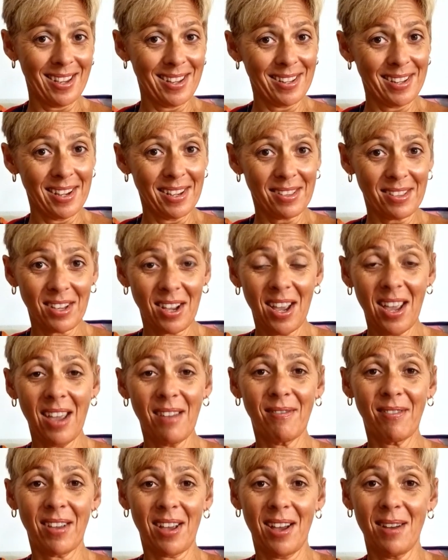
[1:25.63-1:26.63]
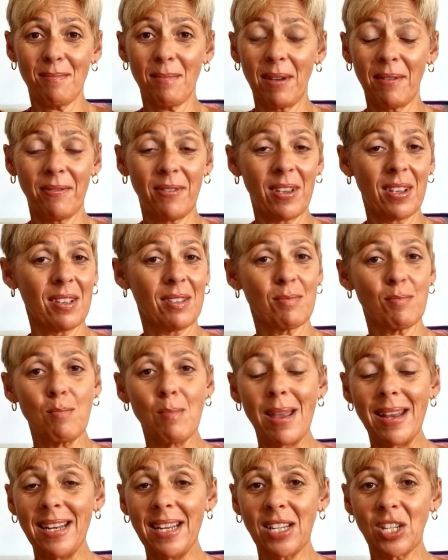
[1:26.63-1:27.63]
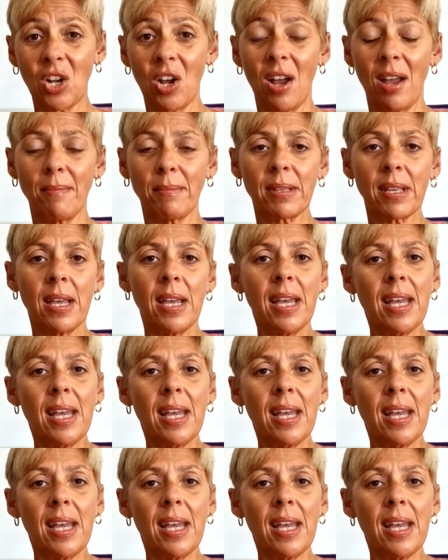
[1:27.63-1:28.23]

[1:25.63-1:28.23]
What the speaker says: And yes, I have cut my fingers many times.